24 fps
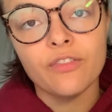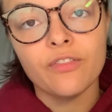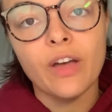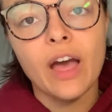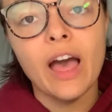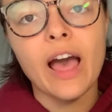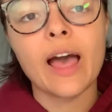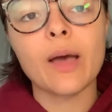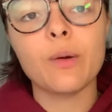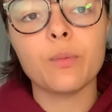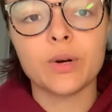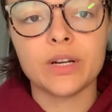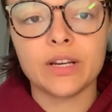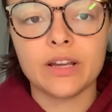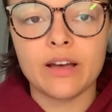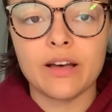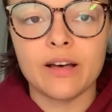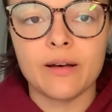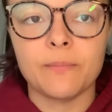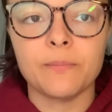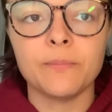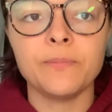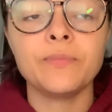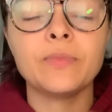I would
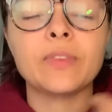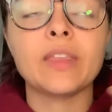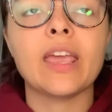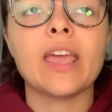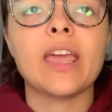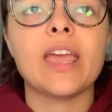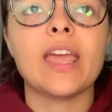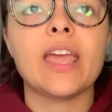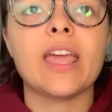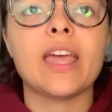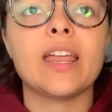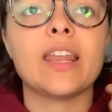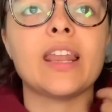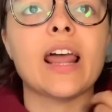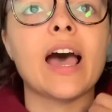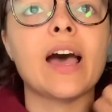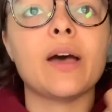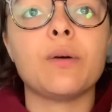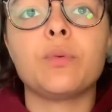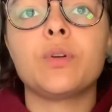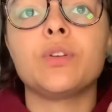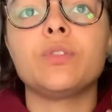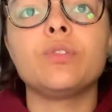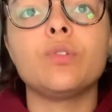come and I
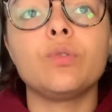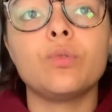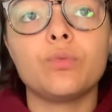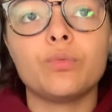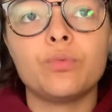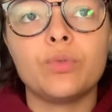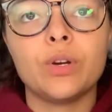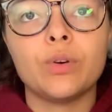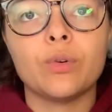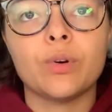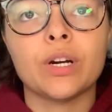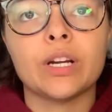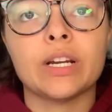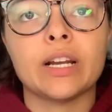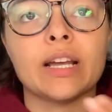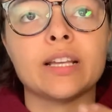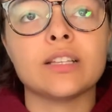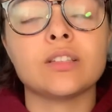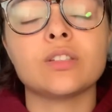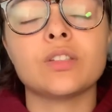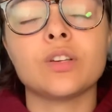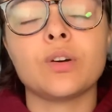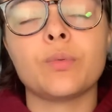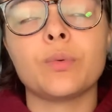would reorganize.
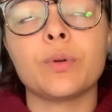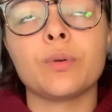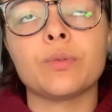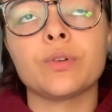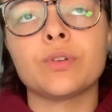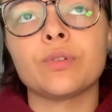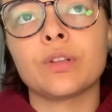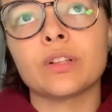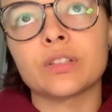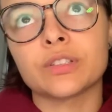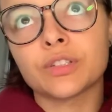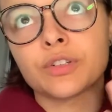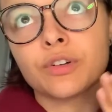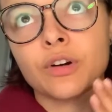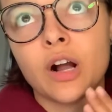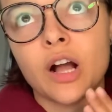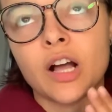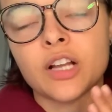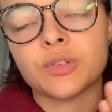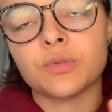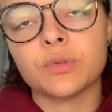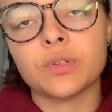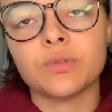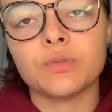So we were doing the
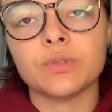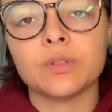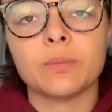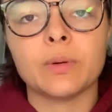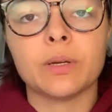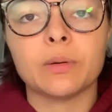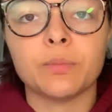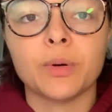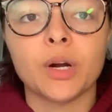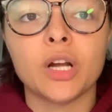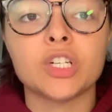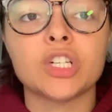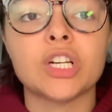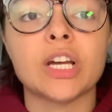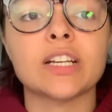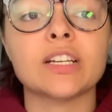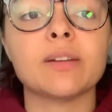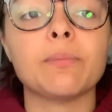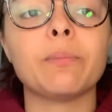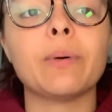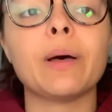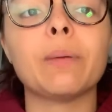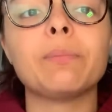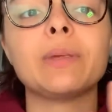garage, which was a big project.
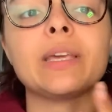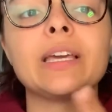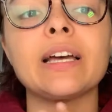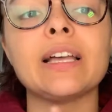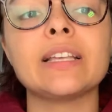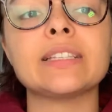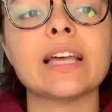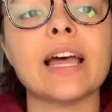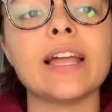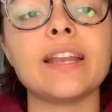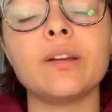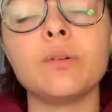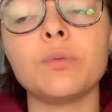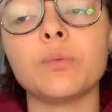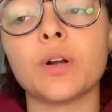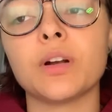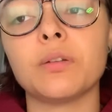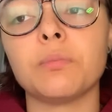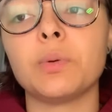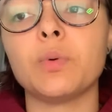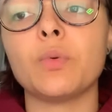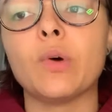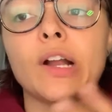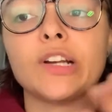But because I didn't want to
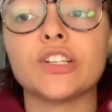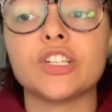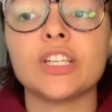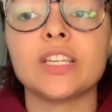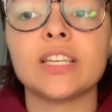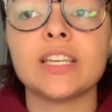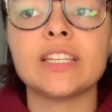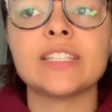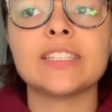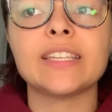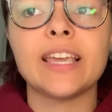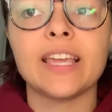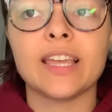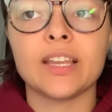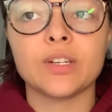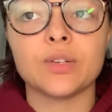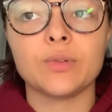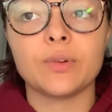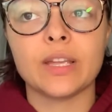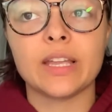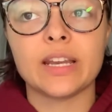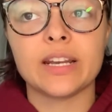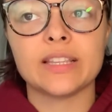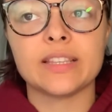be watching kids and
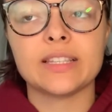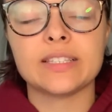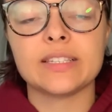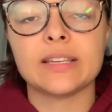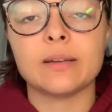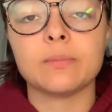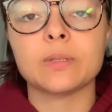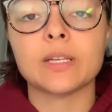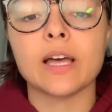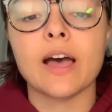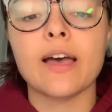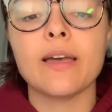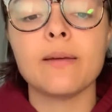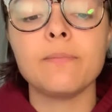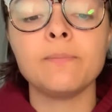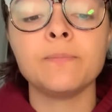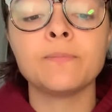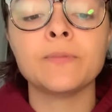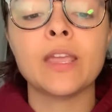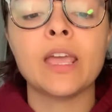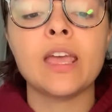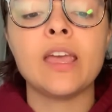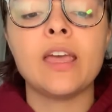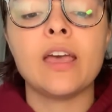doing it at the same time,
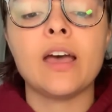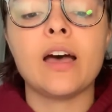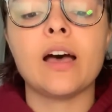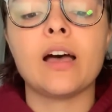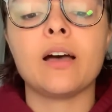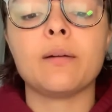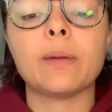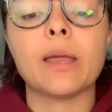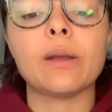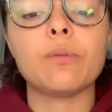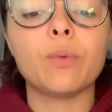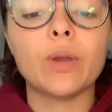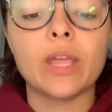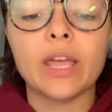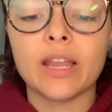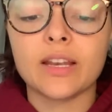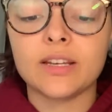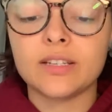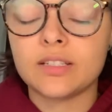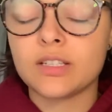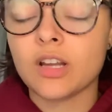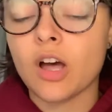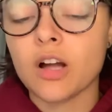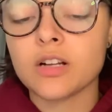um, and we had
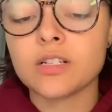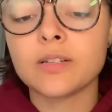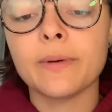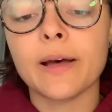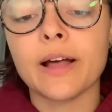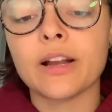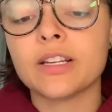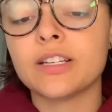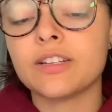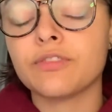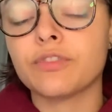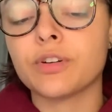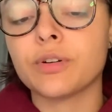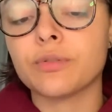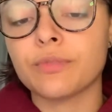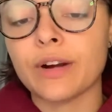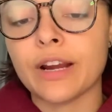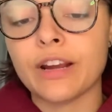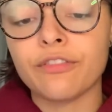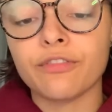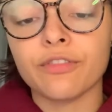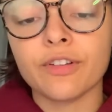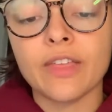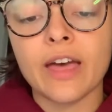talked about a different rate
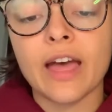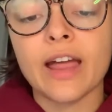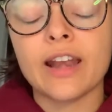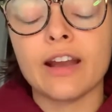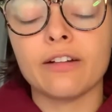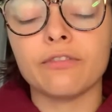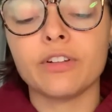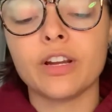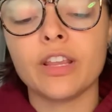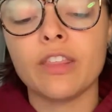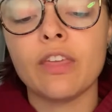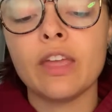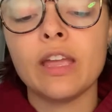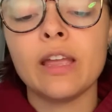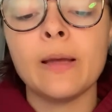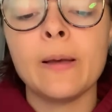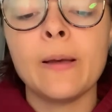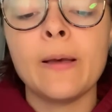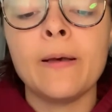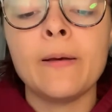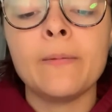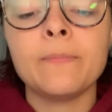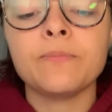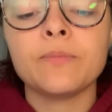for that and everything,
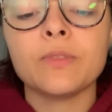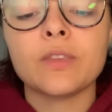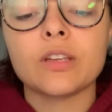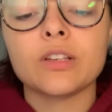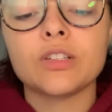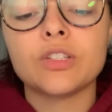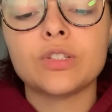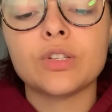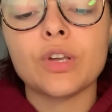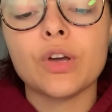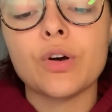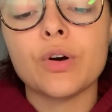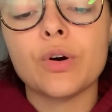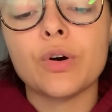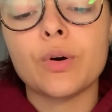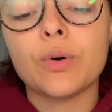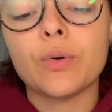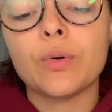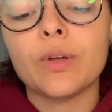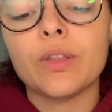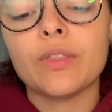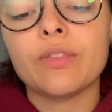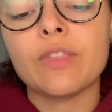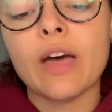so
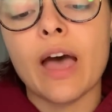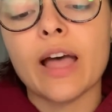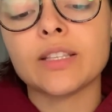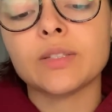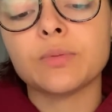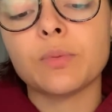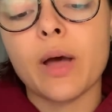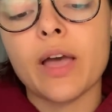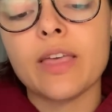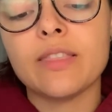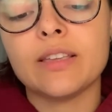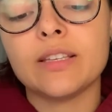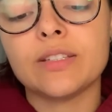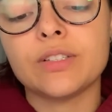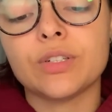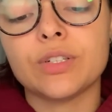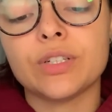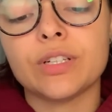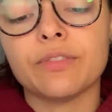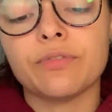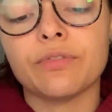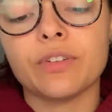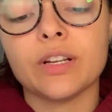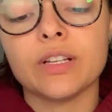that's why these are
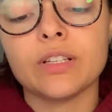different.